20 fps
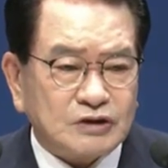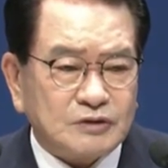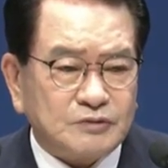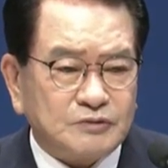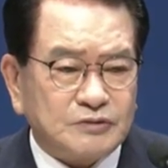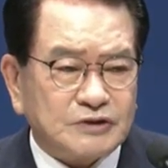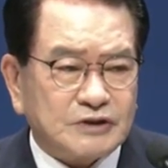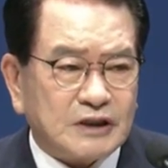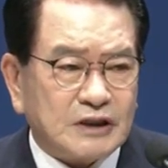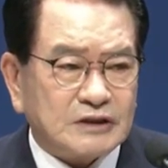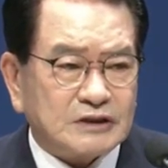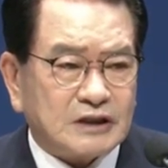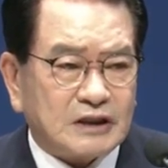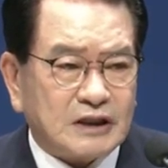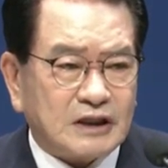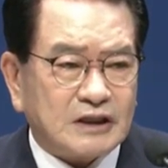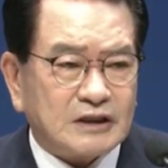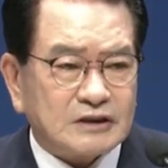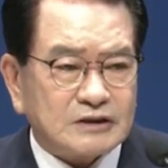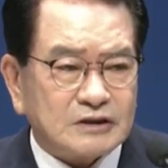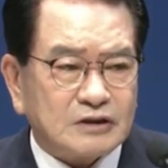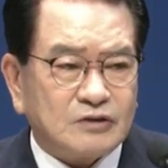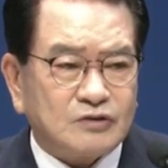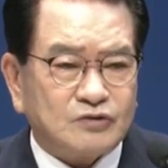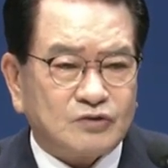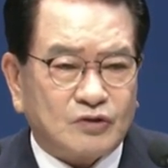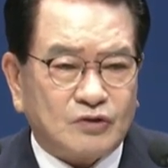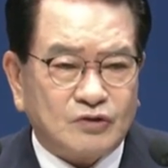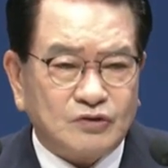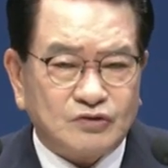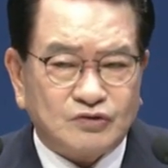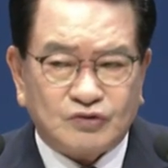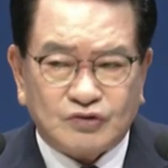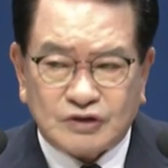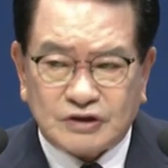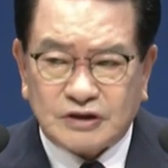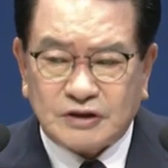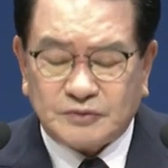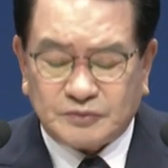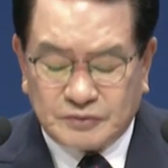They put their standard of
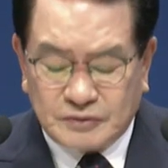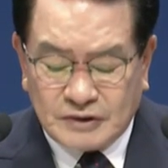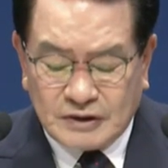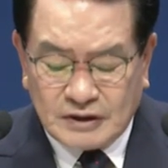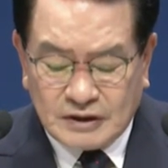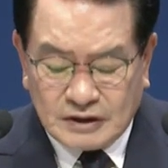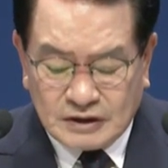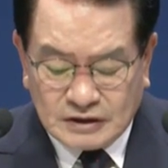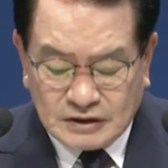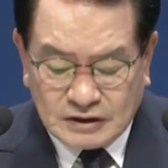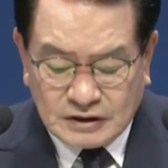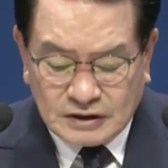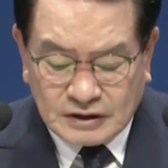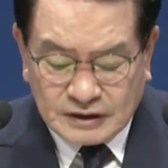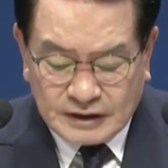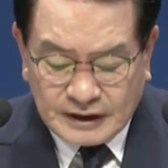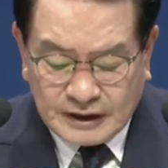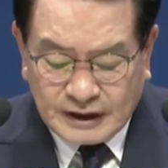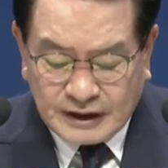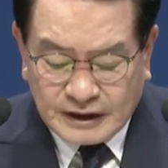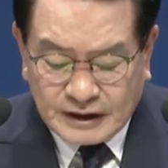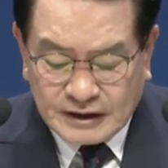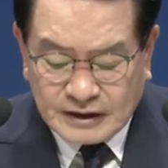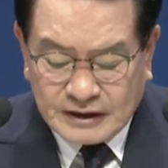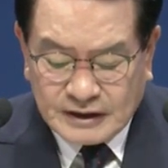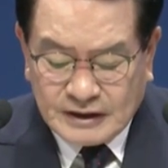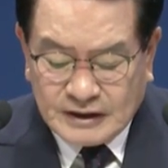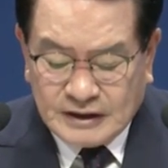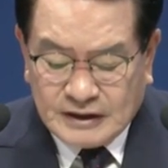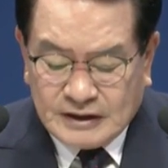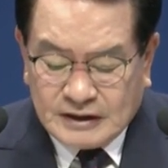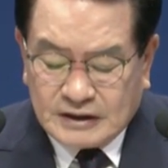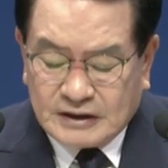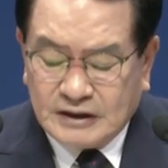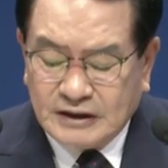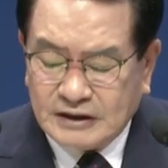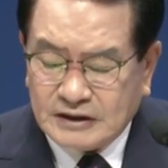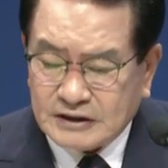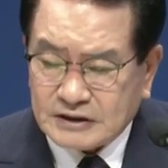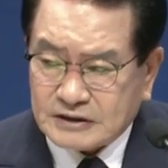their happiness in self
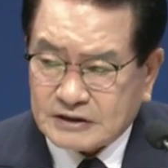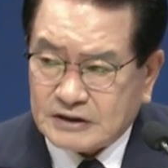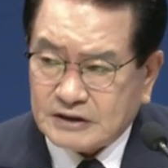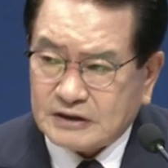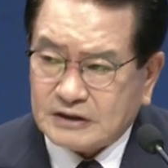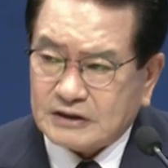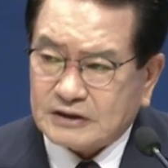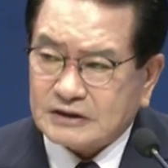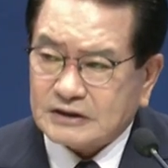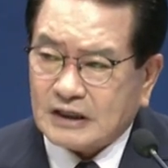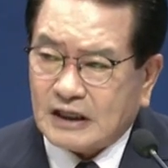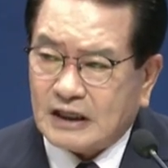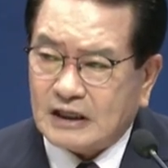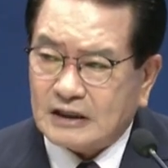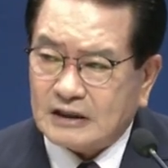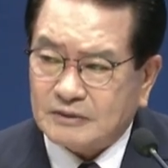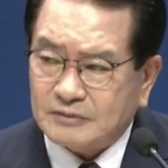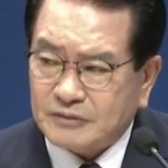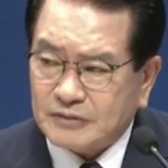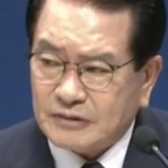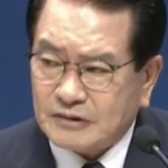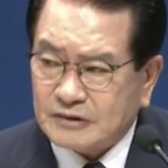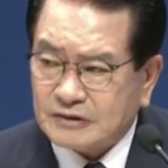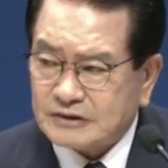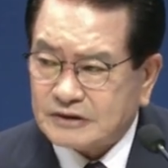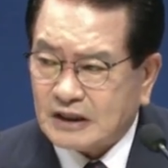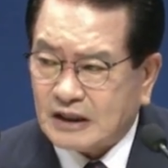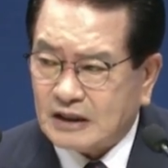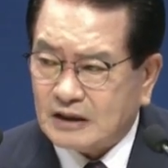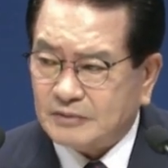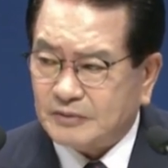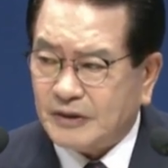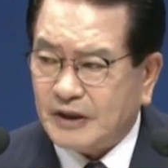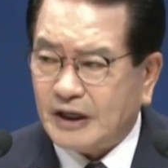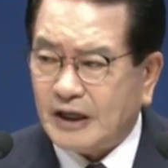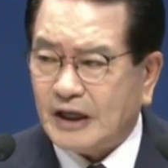centered, materialistic centered,